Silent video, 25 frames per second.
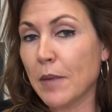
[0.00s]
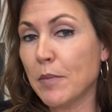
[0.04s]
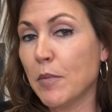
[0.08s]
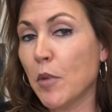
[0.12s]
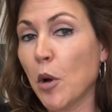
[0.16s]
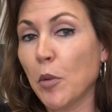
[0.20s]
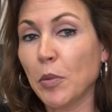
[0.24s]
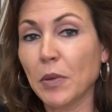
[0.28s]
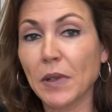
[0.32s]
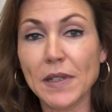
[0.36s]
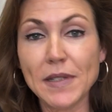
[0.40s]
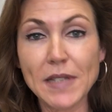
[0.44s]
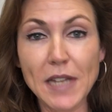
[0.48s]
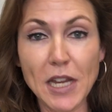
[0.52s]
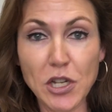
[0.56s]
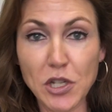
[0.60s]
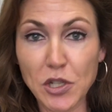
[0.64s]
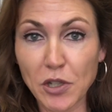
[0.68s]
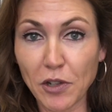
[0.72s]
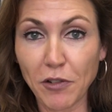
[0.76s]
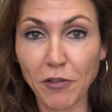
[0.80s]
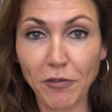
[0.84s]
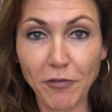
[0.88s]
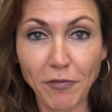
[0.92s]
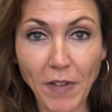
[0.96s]

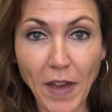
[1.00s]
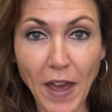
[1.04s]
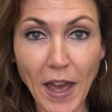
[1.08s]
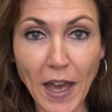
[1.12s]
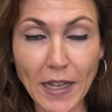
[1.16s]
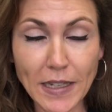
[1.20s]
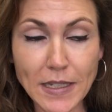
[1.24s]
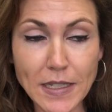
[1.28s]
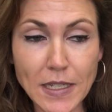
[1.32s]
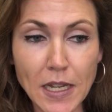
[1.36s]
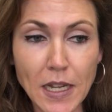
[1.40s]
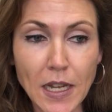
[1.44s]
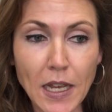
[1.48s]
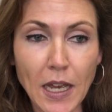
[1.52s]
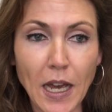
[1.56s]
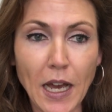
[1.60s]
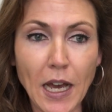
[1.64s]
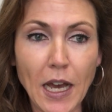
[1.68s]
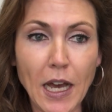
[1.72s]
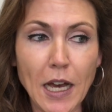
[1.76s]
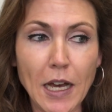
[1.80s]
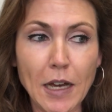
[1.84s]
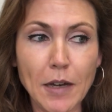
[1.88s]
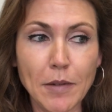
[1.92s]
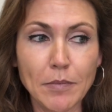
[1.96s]
mobilization of fat,
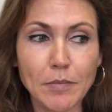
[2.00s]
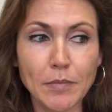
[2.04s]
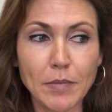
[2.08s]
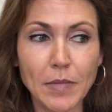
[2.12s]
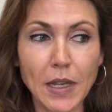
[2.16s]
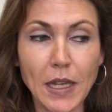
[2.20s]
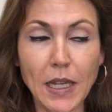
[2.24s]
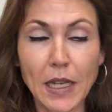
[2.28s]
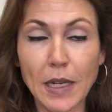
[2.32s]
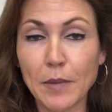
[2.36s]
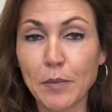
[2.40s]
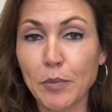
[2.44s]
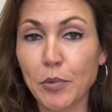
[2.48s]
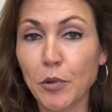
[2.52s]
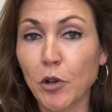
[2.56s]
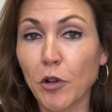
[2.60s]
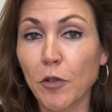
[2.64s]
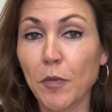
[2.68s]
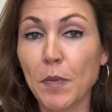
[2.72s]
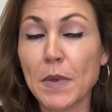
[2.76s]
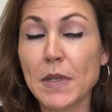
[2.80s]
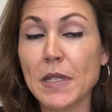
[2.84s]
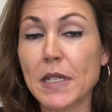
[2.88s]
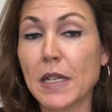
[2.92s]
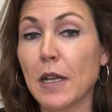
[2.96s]
an
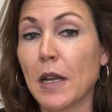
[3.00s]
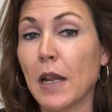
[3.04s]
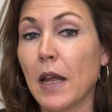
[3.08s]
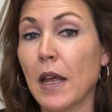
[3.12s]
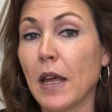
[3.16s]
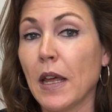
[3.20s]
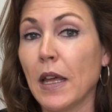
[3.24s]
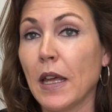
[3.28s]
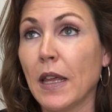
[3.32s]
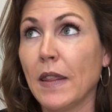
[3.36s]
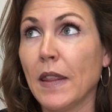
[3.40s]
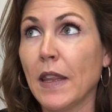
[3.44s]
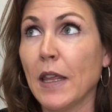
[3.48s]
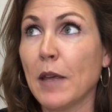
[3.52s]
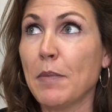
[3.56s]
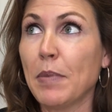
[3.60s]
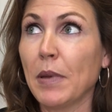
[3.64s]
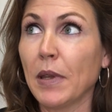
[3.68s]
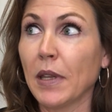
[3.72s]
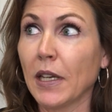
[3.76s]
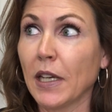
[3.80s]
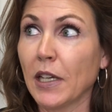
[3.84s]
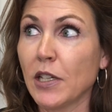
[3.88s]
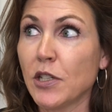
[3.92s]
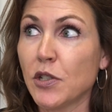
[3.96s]
improvement in the
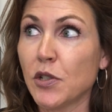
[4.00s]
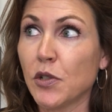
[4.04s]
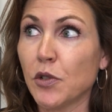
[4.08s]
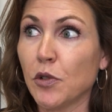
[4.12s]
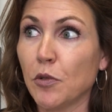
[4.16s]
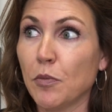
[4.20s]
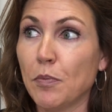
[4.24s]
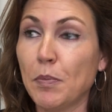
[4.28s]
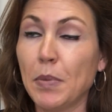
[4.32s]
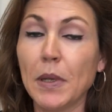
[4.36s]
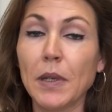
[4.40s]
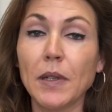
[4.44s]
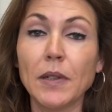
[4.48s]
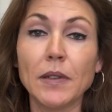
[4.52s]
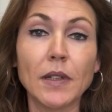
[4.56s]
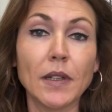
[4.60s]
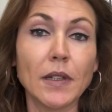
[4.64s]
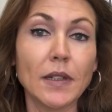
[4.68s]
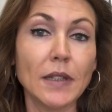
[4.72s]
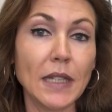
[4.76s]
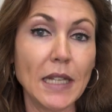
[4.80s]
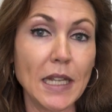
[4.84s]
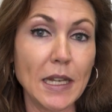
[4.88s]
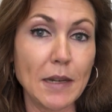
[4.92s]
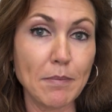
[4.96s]
ability to
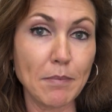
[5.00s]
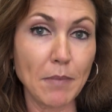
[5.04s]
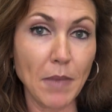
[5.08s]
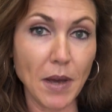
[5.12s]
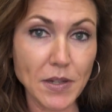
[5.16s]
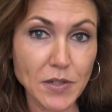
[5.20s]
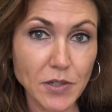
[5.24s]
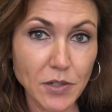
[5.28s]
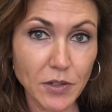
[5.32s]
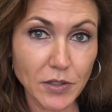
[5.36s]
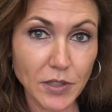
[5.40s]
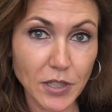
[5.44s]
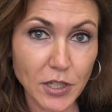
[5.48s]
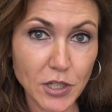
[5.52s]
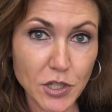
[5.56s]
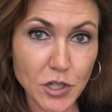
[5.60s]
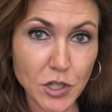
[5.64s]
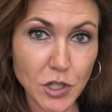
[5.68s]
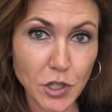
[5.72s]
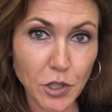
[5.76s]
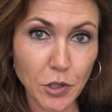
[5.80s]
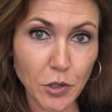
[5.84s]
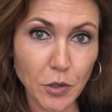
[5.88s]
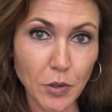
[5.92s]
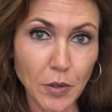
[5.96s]
build lean muscle
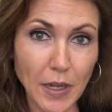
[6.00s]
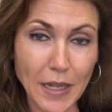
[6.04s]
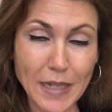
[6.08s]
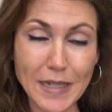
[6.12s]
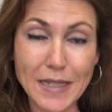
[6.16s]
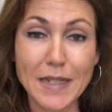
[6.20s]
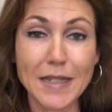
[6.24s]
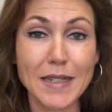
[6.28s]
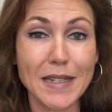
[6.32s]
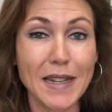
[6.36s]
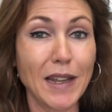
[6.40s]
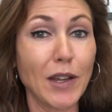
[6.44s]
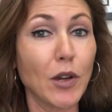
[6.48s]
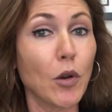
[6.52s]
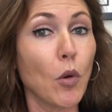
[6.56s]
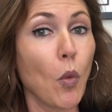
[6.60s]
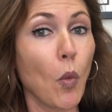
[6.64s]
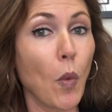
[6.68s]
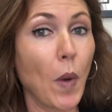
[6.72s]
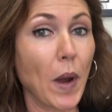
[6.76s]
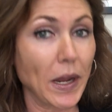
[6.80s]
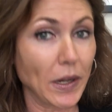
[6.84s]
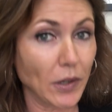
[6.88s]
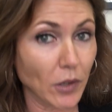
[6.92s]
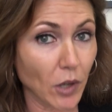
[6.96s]
tissue and to take
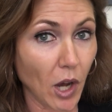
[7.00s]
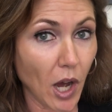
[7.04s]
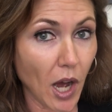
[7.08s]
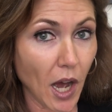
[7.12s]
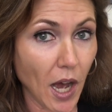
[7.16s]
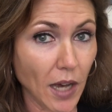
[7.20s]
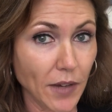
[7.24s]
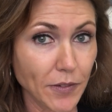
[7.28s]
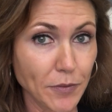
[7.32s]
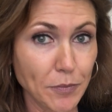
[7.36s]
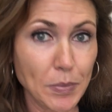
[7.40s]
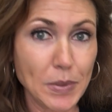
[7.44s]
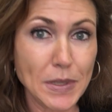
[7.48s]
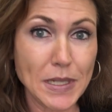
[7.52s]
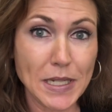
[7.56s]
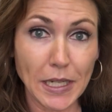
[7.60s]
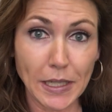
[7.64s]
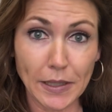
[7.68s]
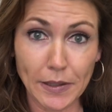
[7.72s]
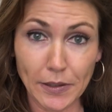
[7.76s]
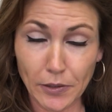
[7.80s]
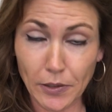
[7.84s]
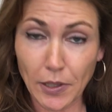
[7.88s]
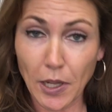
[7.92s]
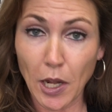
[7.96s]
weight off,
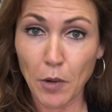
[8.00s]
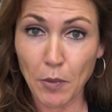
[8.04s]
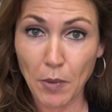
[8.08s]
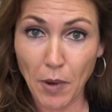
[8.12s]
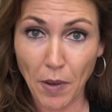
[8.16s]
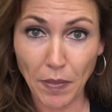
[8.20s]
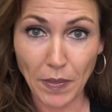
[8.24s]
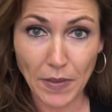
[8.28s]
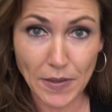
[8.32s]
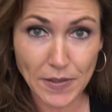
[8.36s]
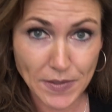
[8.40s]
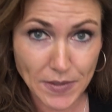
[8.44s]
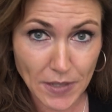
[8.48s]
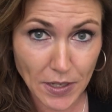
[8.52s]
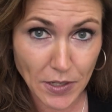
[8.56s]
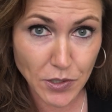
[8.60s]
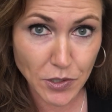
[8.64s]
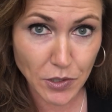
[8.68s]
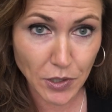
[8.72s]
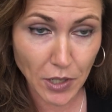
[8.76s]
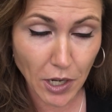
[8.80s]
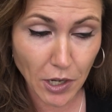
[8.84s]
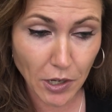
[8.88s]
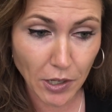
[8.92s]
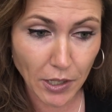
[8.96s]
particularly around the
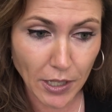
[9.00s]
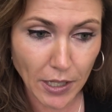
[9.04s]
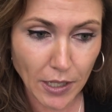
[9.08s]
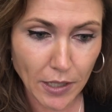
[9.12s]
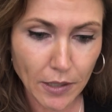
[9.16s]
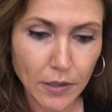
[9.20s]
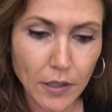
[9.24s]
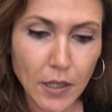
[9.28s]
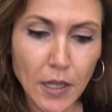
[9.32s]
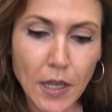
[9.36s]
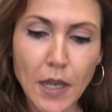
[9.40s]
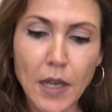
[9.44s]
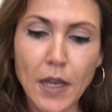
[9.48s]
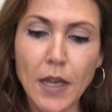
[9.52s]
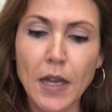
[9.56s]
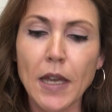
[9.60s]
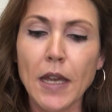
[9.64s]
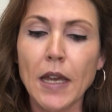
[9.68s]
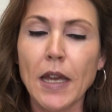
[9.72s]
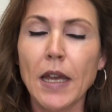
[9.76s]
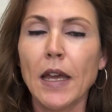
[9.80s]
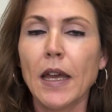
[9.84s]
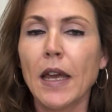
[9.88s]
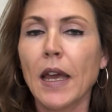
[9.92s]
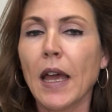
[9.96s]
center area.
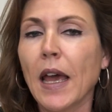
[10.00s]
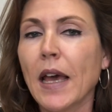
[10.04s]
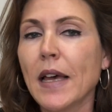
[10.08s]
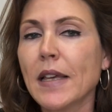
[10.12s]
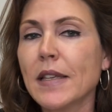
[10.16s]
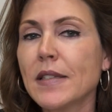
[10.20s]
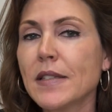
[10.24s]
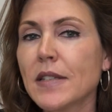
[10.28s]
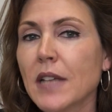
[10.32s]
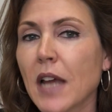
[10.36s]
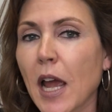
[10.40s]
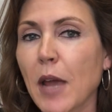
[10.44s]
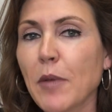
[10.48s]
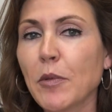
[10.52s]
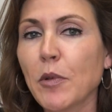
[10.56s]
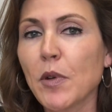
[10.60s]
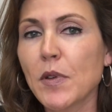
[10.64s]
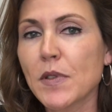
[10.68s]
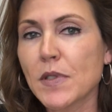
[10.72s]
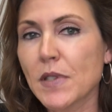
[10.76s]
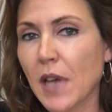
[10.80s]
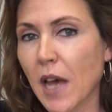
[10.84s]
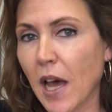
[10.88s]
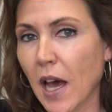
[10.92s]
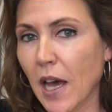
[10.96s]
As time
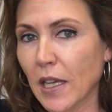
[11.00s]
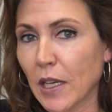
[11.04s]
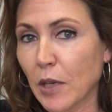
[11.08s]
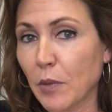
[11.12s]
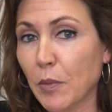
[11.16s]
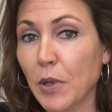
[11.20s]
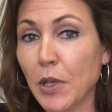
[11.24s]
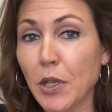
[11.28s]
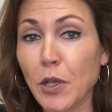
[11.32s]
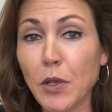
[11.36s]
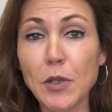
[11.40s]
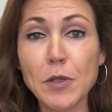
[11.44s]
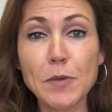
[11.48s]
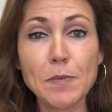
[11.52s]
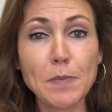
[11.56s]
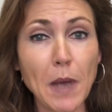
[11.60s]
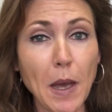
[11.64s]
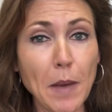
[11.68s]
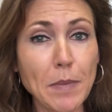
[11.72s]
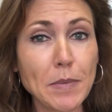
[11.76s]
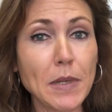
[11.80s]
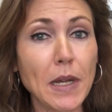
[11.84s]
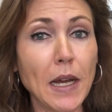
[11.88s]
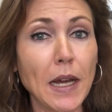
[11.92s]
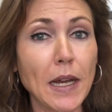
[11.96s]
goes on and we use
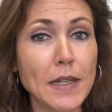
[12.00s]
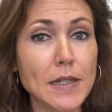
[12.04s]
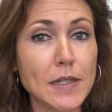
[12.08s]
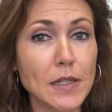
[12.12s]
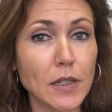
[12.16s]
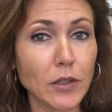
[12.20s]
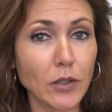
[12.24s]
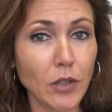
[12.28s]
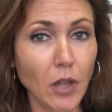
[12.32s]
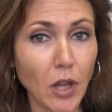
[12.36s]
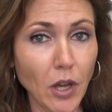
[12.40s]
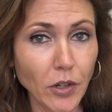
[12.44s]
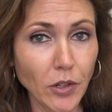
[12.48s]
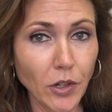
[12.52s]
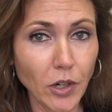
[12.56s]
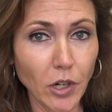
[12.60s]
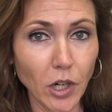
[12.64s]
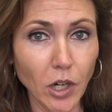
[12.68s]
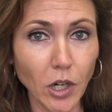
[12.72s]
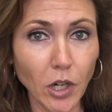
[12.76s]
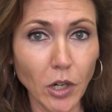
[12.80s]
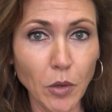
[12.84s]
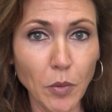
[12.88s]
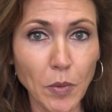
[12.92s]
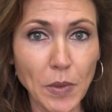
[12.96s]
peptides
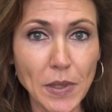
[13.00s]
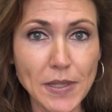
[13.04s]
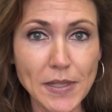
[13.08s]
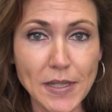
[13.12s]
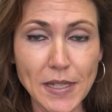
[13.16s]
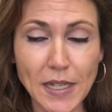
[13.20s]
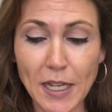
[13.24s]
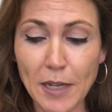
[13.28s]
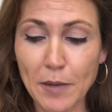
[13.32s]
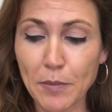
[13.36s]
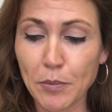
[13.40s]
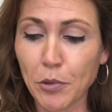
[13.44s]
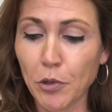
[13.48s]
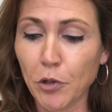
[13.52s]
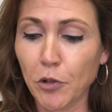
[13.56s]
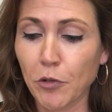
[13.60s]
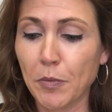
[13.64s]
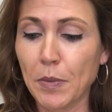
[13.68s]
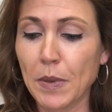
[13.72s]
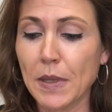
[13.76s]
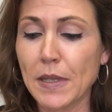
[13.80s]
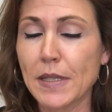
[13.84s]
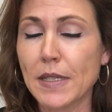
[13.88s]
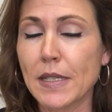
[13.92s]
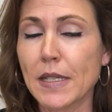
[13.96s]
longer, we see
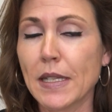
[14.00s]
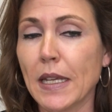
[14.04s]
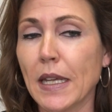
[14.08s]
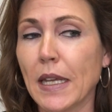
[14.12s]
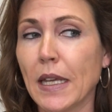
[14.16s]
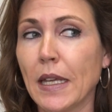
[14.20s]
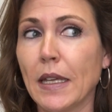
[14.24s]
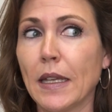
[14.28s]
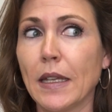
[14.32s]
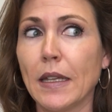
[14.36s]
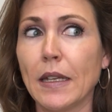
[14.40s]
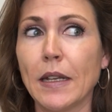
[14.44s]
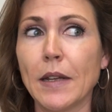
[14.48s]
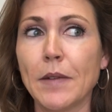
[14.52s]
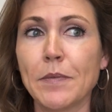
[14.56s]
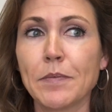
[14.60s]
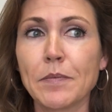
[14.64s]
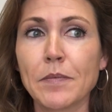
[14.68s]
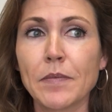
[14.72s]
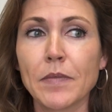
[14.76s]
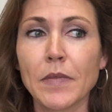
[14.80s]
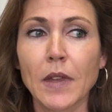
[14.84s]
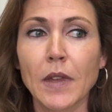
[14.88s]
improvements in